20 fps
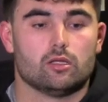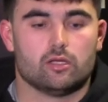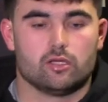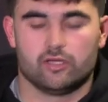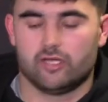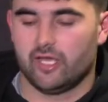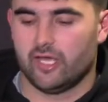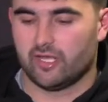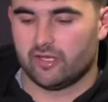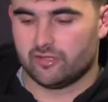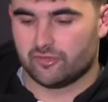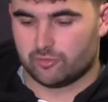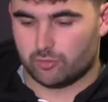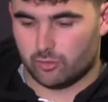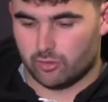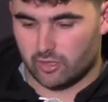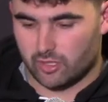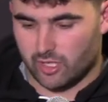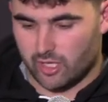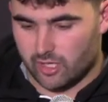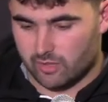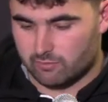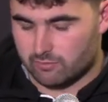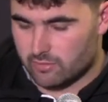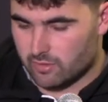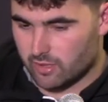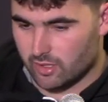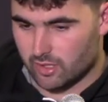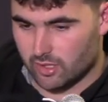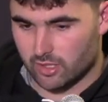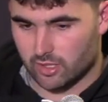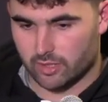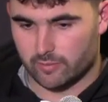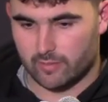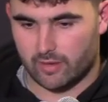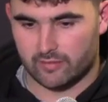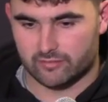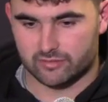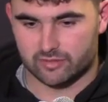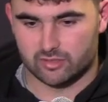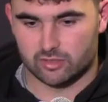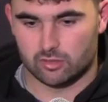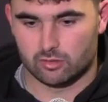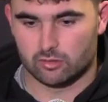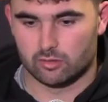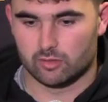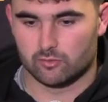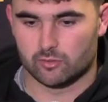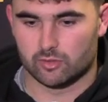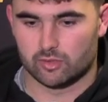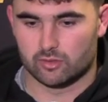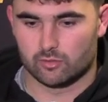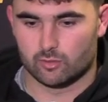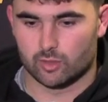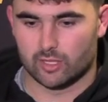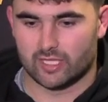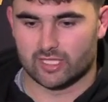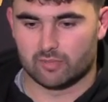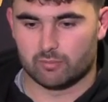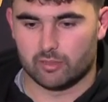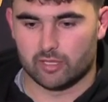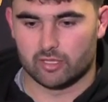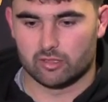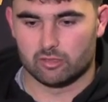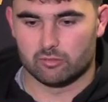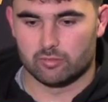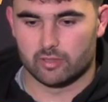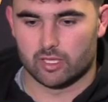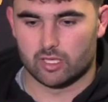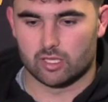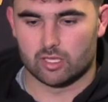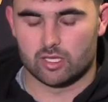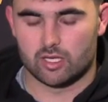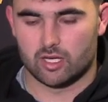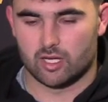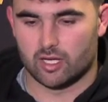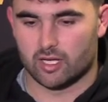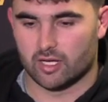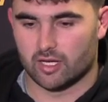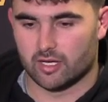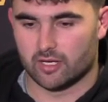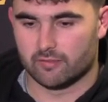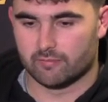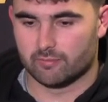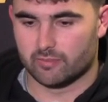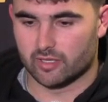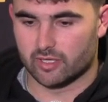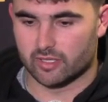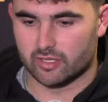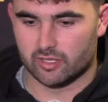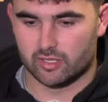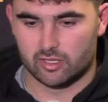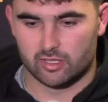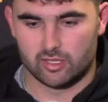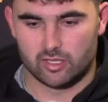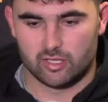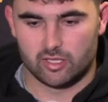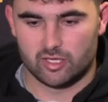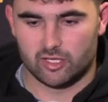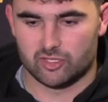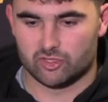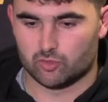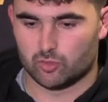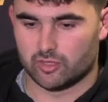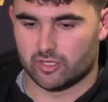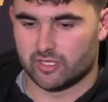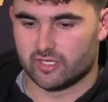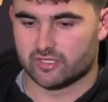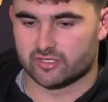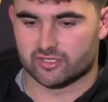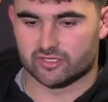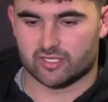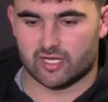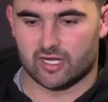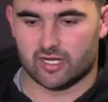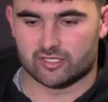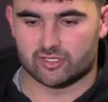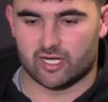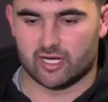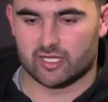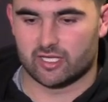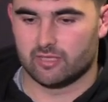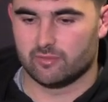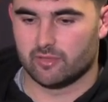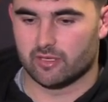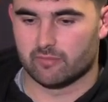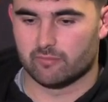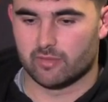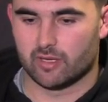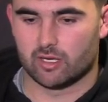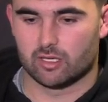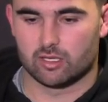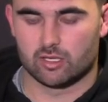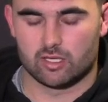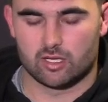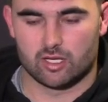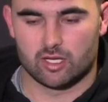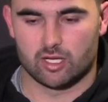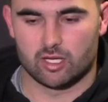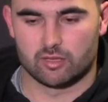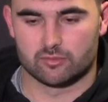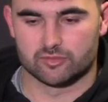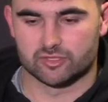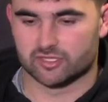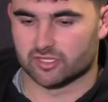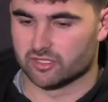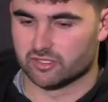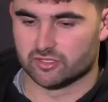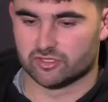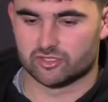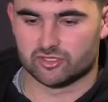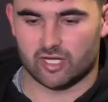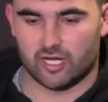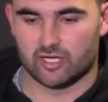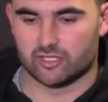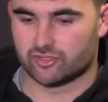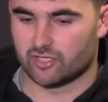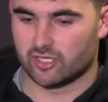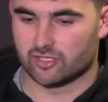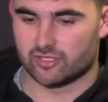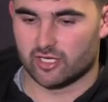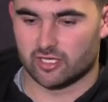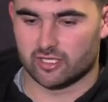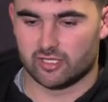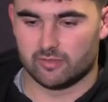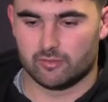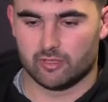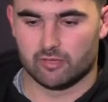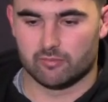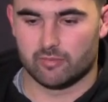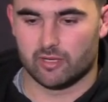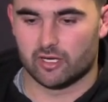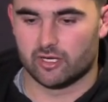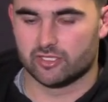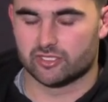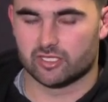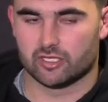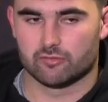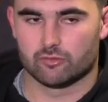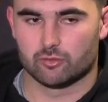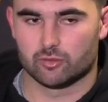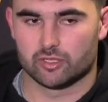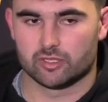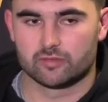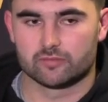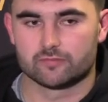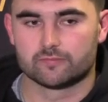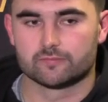Yeah, disappointing game. Obviously, you know, we'd like to play a little better, but is what it is. Just got to try to keep getting better. Just try to keep getting better each and every week.